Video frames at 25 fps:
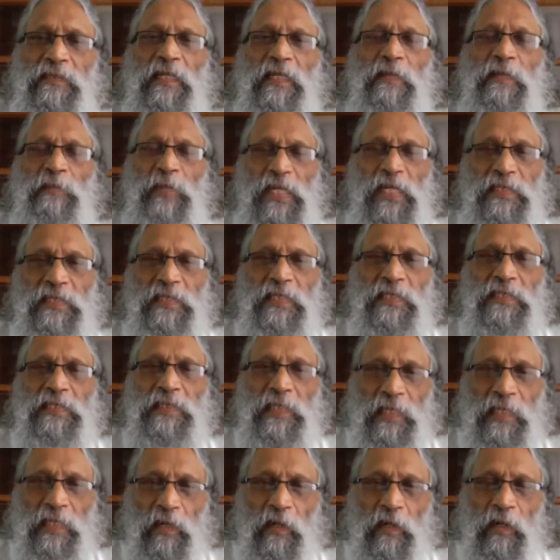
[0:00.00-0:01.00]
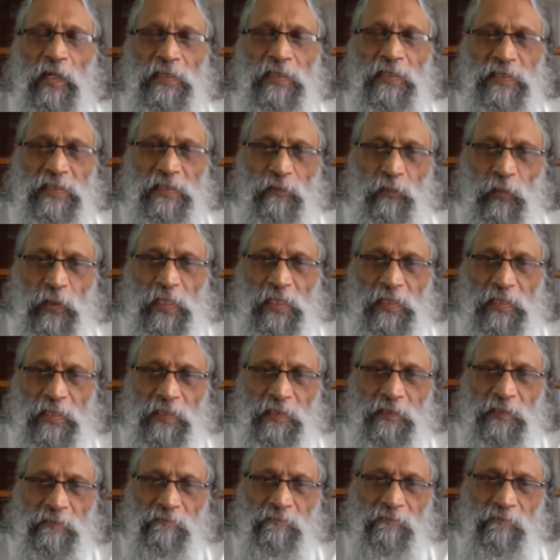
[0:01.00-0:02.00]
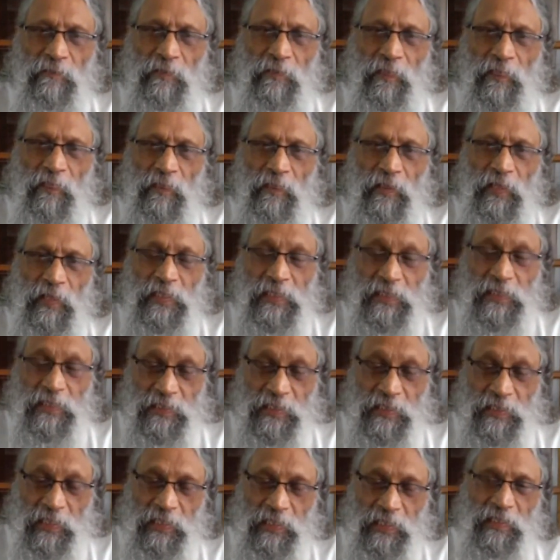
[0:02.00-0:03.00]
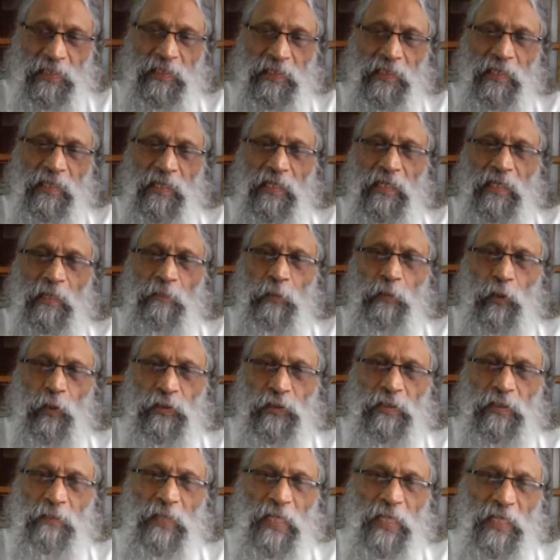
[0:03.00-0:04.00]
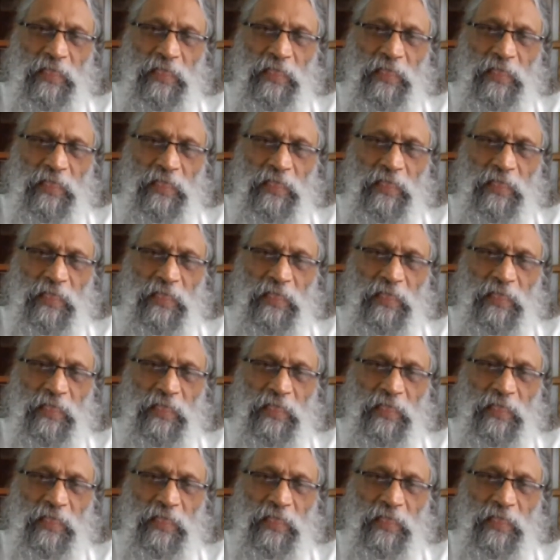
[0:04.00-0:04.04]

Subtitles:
a basic psychology work. It is studying about the